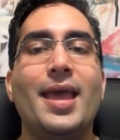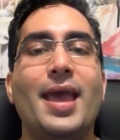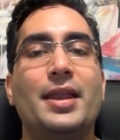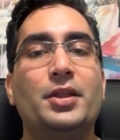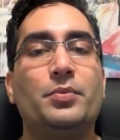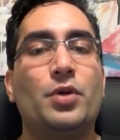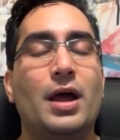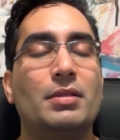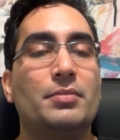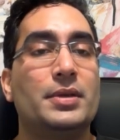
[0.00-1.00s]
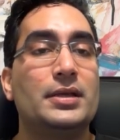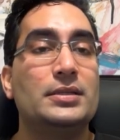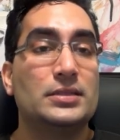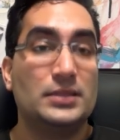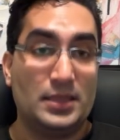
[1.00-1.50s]
Another problem
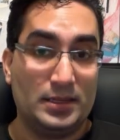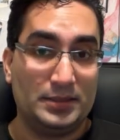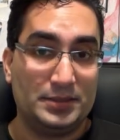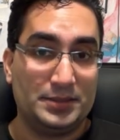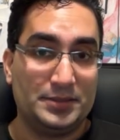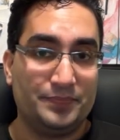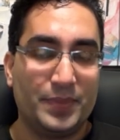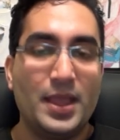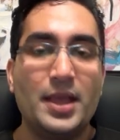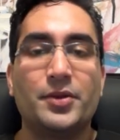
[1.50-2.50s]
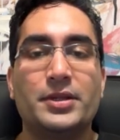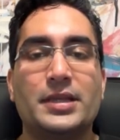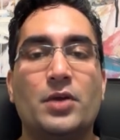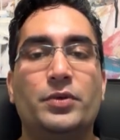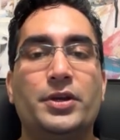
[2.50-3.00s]
is this. Notice
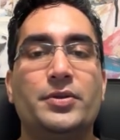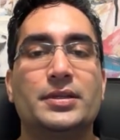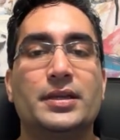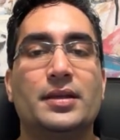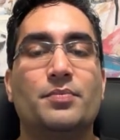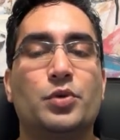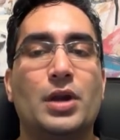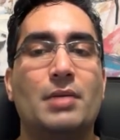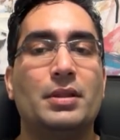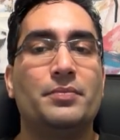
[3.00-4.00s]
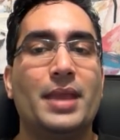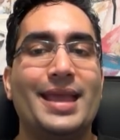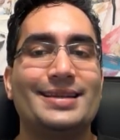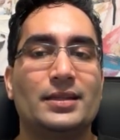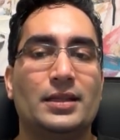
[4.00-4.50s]
how we're using problem
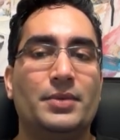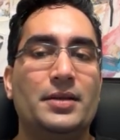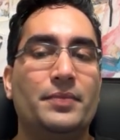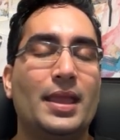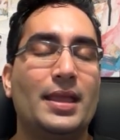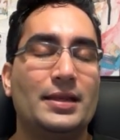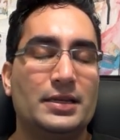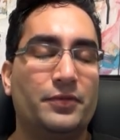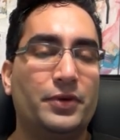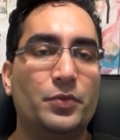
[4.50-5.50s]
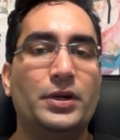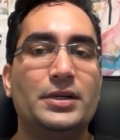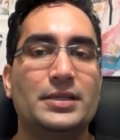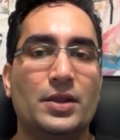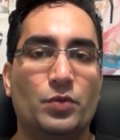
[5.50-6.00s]
and dilemma. Different
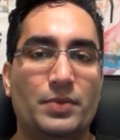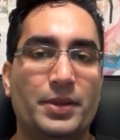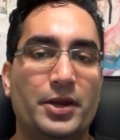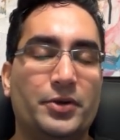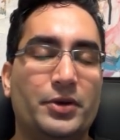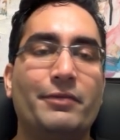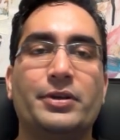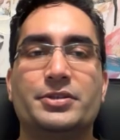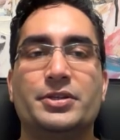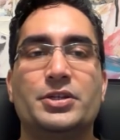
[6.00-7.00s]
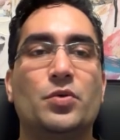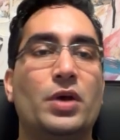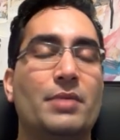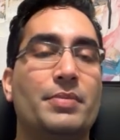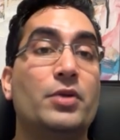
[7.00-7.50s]
words in one paragraph because you don't
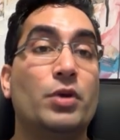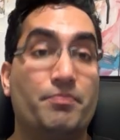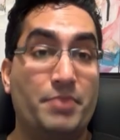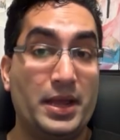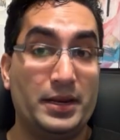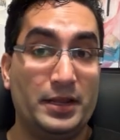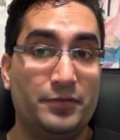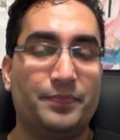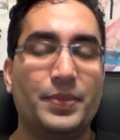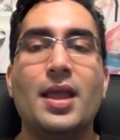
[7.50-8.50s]
want to be repetitive.